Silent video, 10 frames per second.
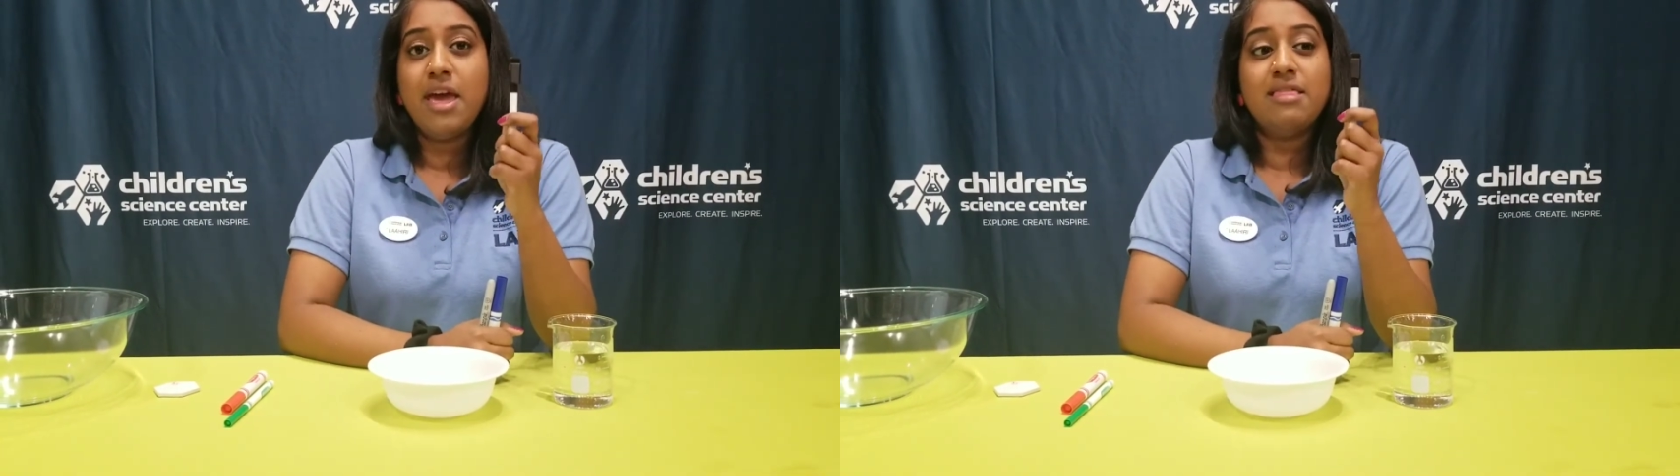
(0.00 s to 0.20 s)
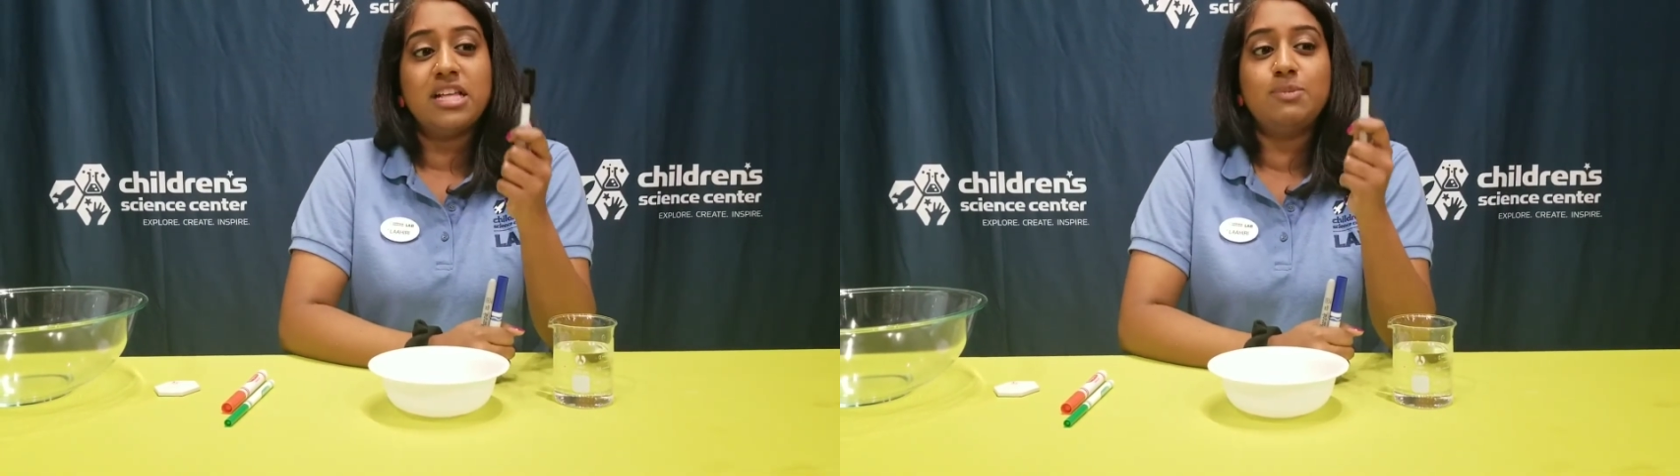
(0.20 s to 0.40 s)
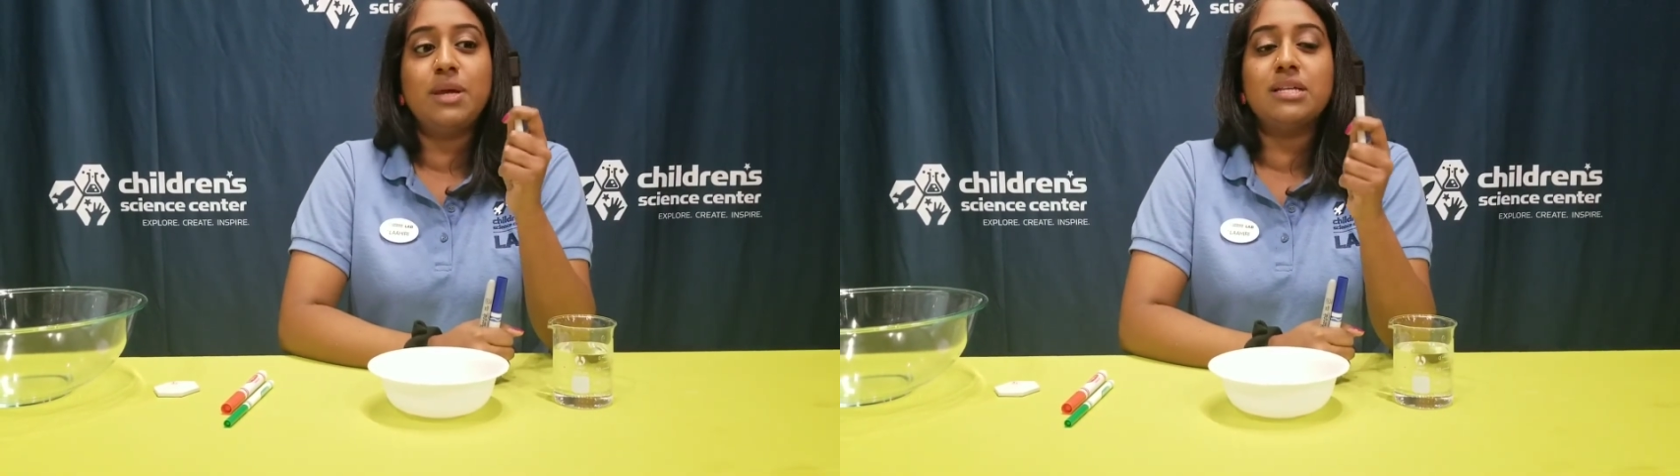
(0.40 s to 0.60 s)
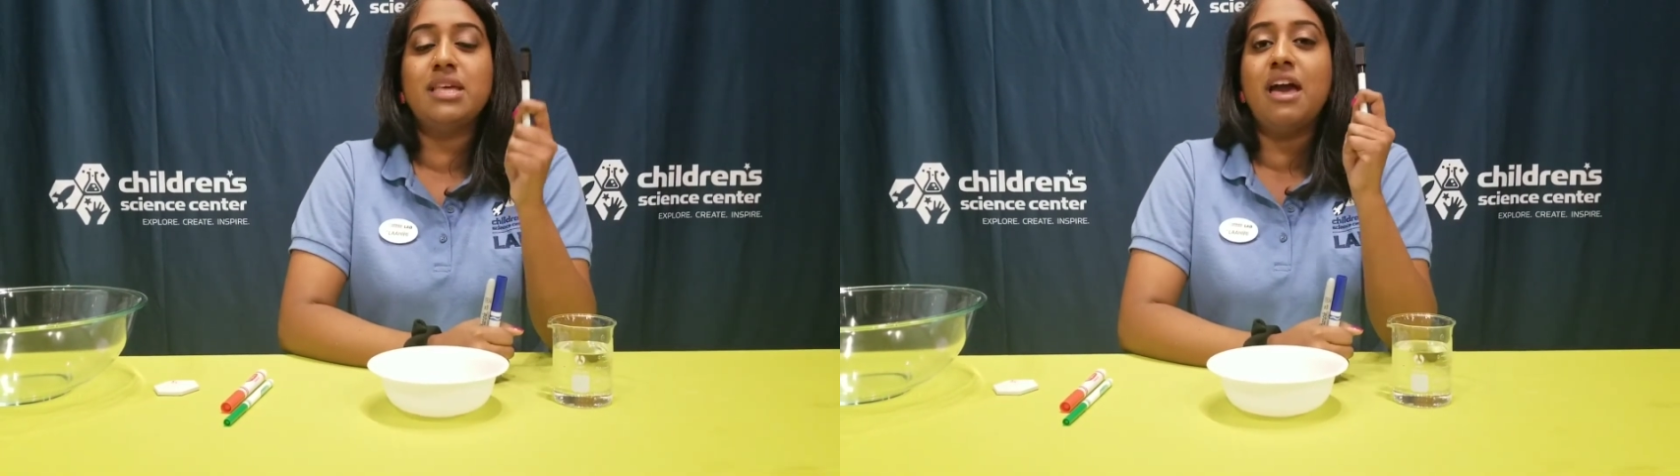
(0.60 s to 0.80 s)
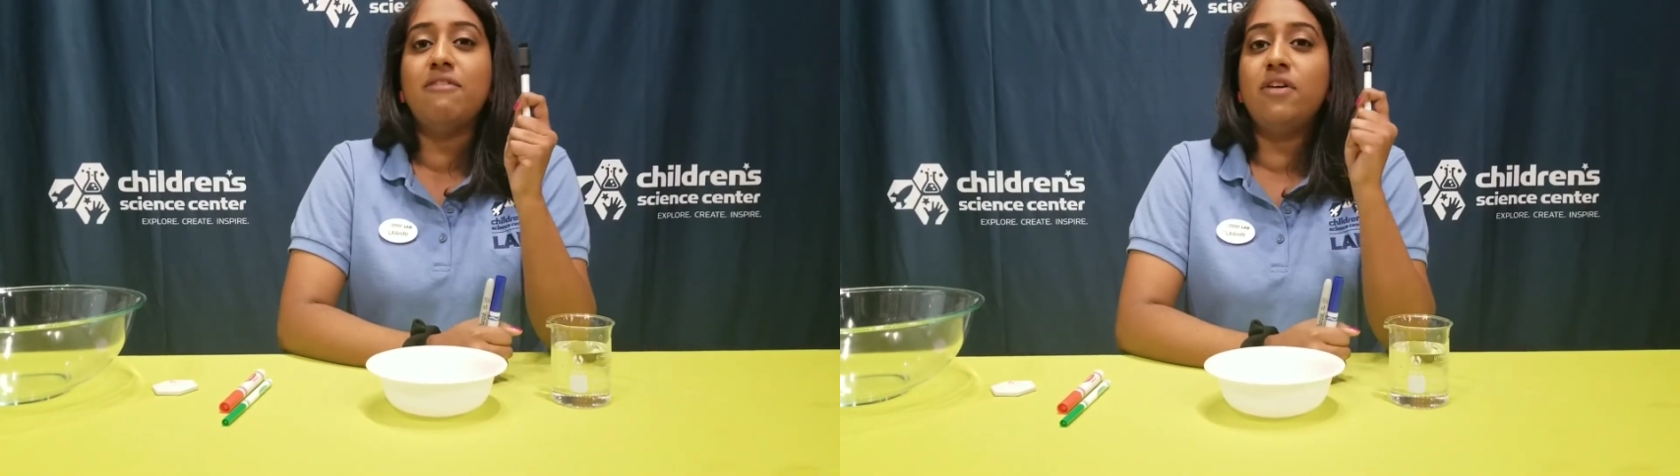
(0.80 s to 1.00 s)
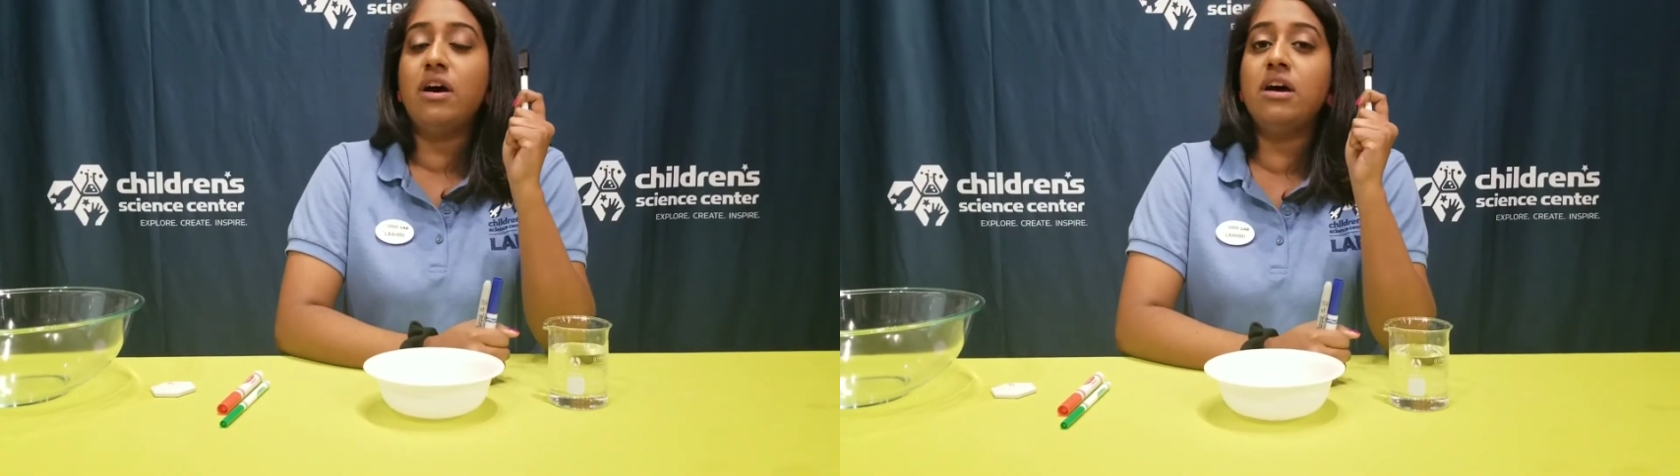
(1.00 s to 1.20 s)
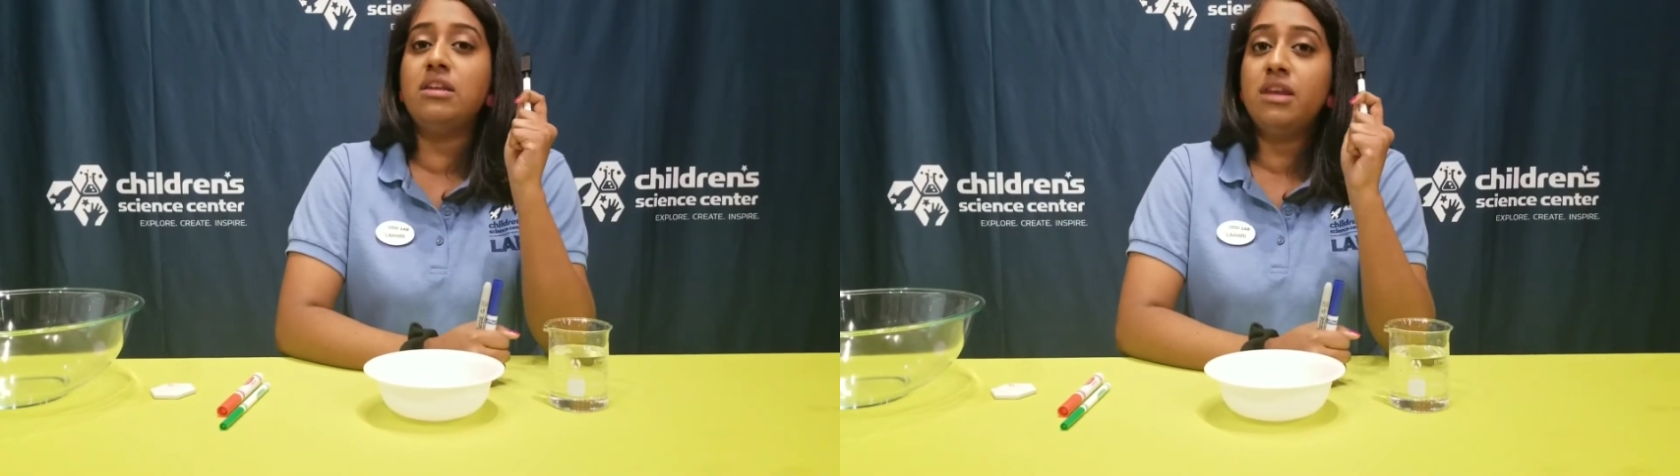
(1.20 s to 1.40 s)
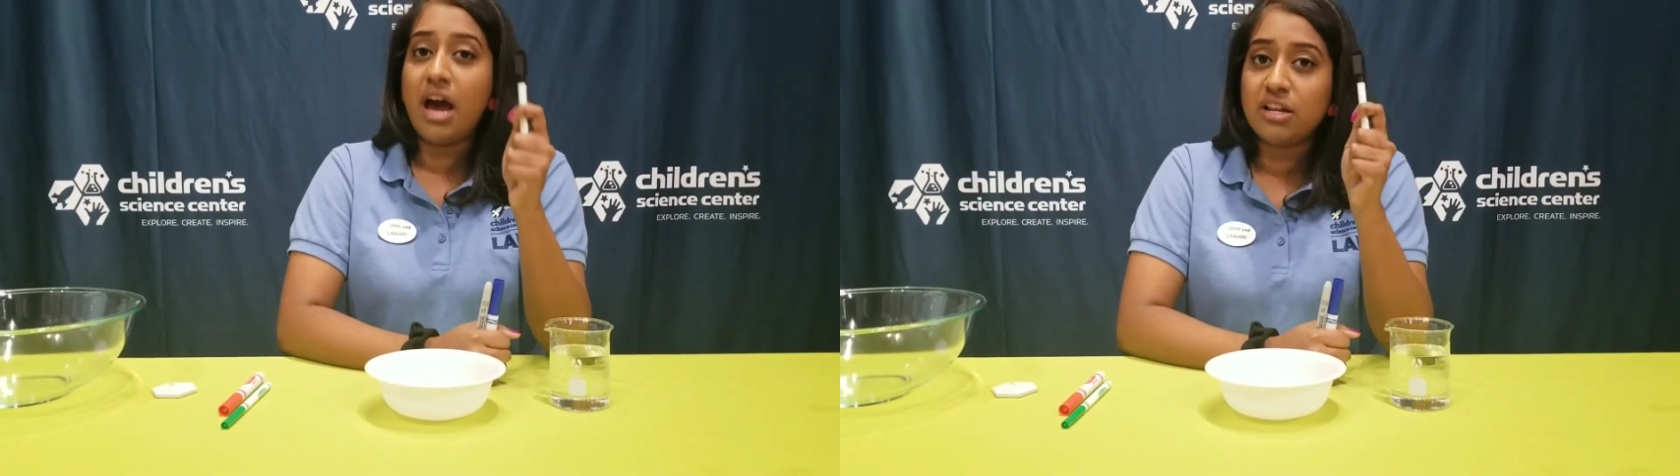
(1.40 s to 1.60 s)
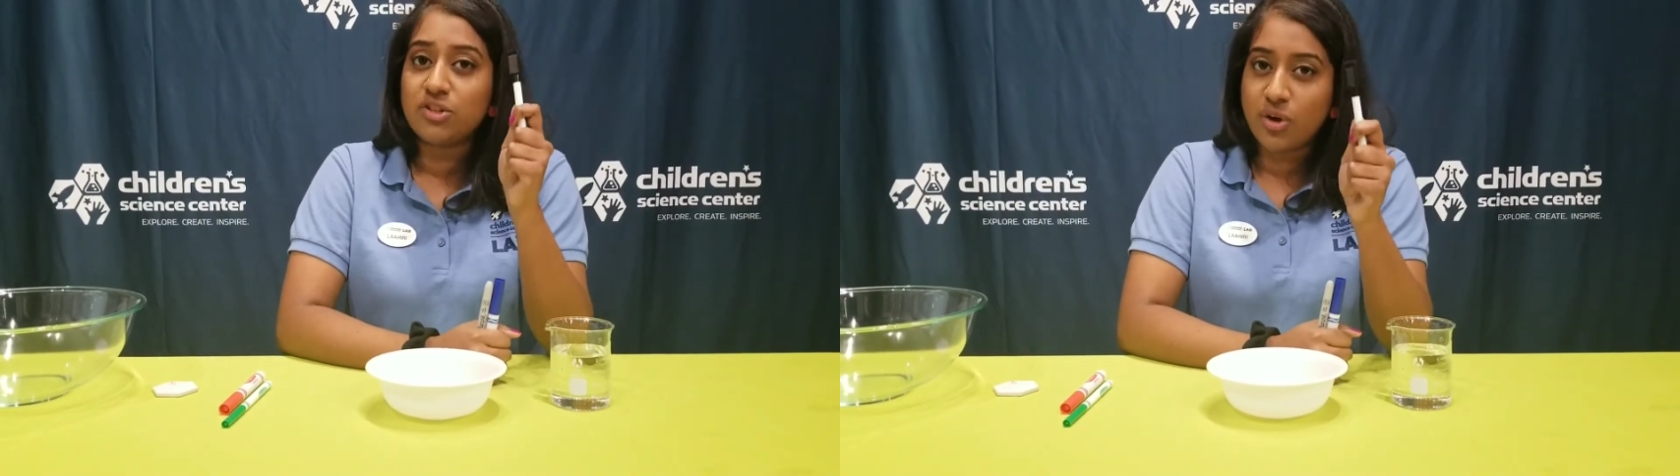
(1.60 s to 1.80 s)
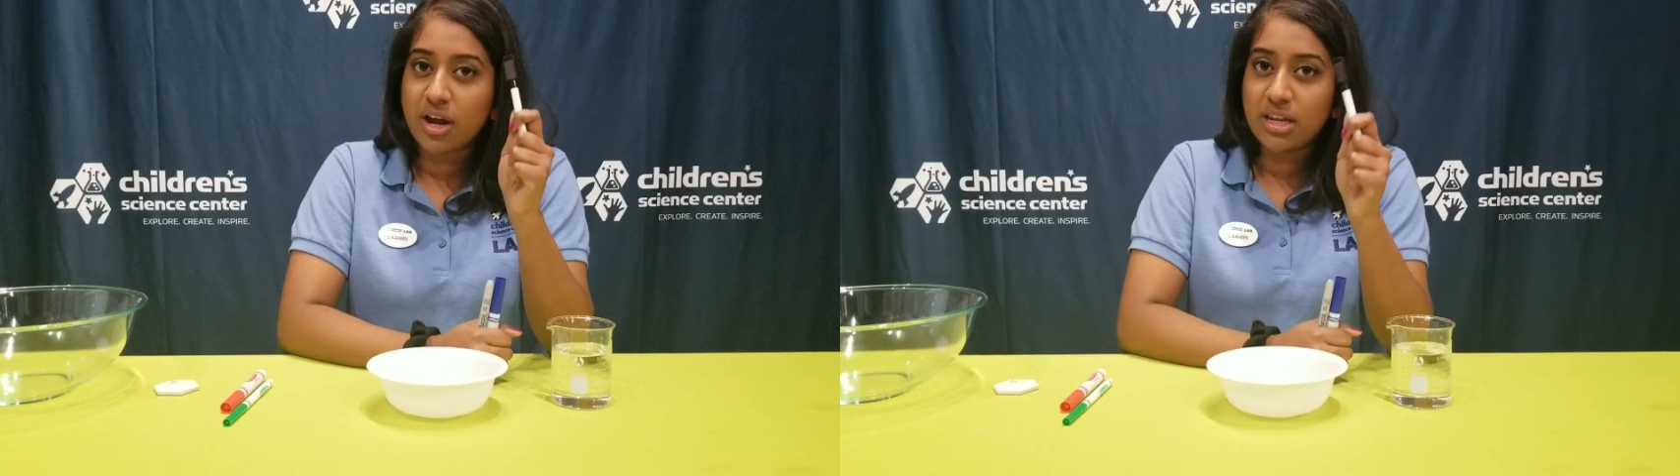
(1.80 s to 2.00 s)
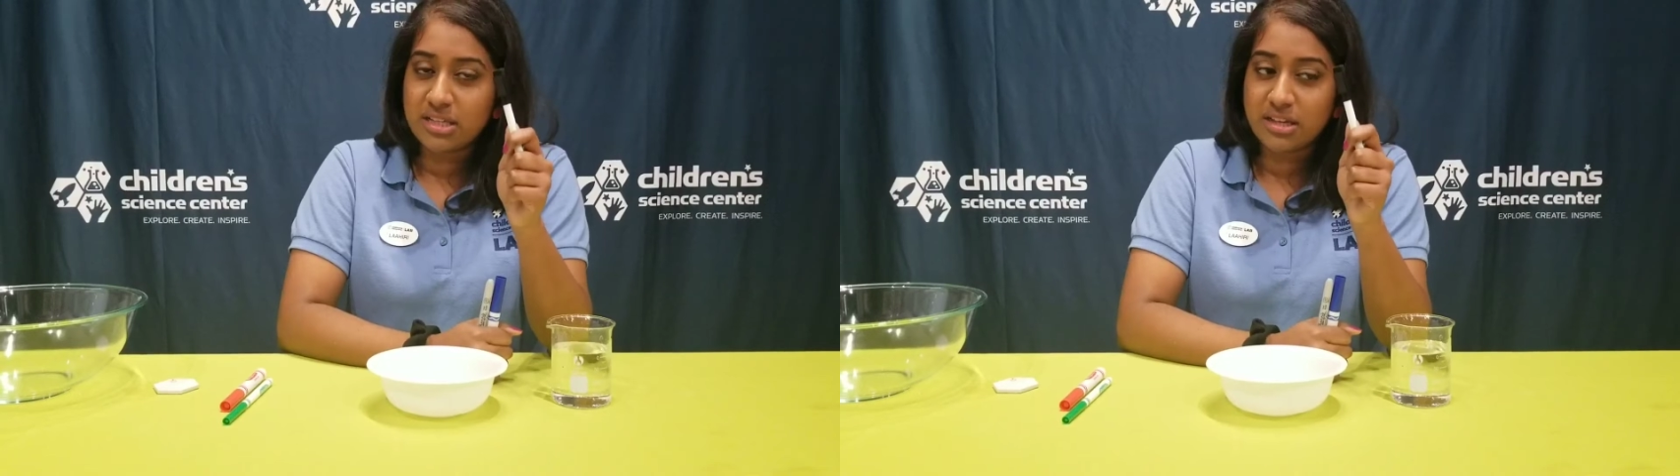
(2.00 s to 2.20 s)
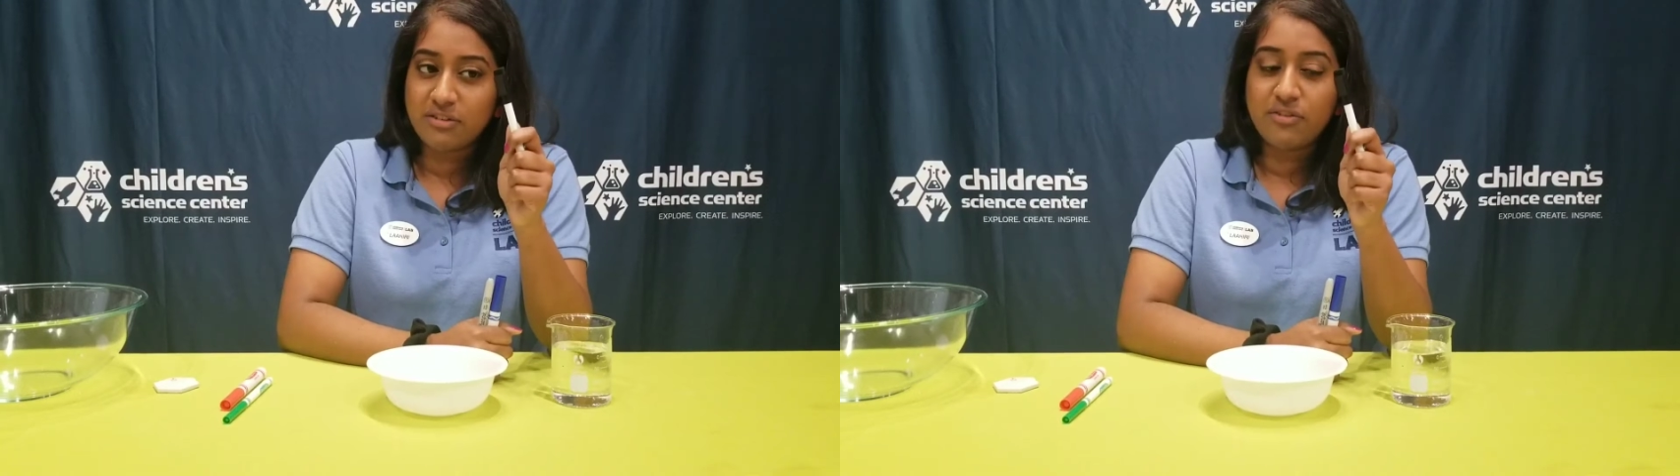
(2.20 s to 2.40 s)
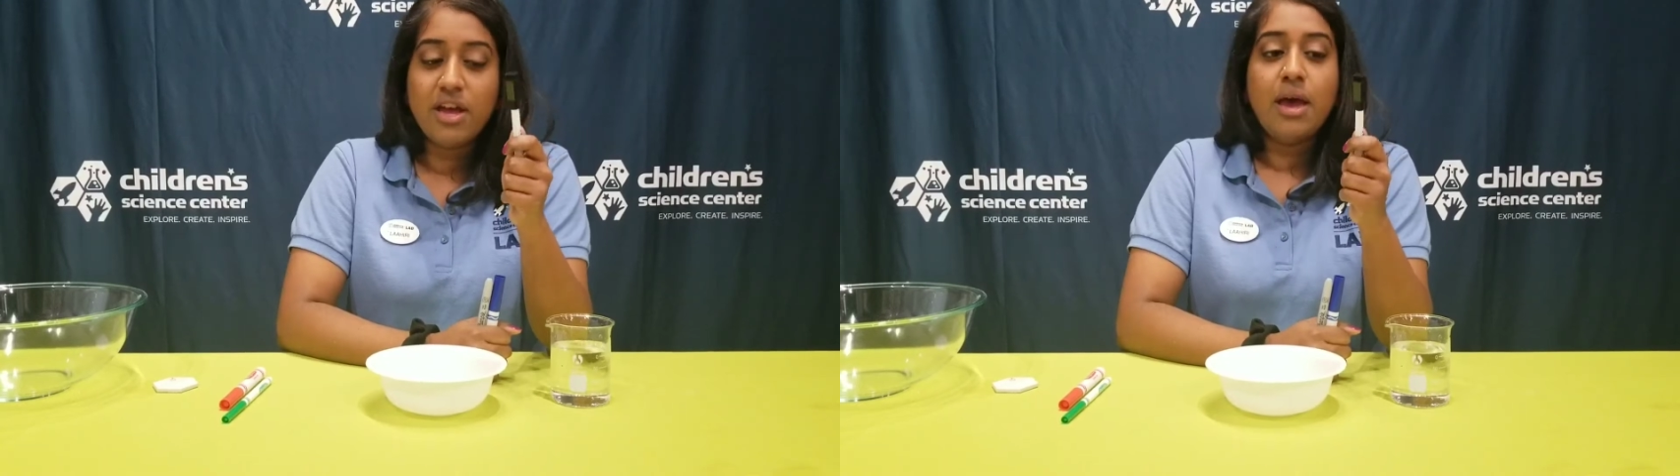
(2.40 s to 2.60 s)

That's because they have not a strong adhesive,